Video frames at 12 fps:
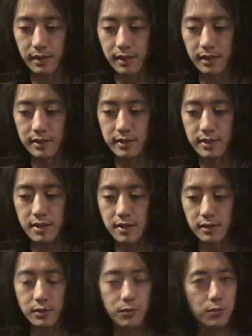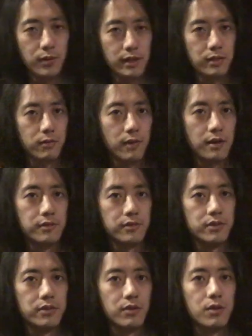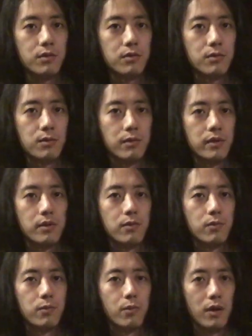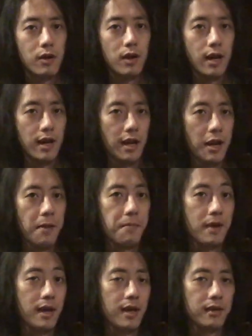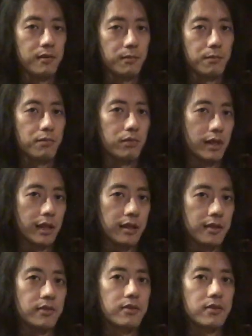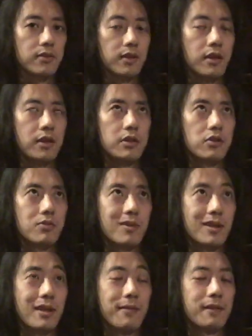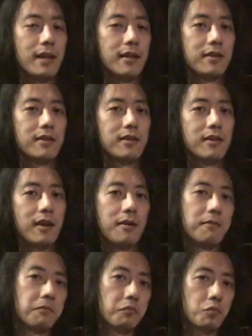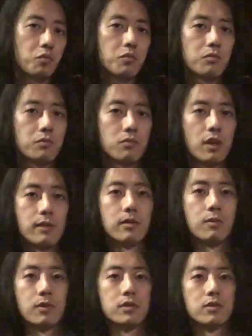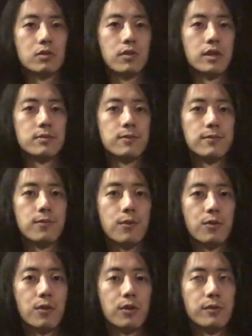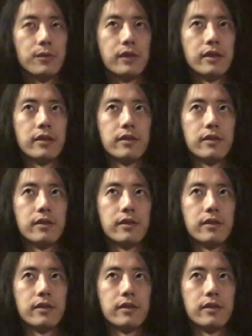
It's not quite ground zero with where I am at playing this instrument left handed. I've tried it once or twice before with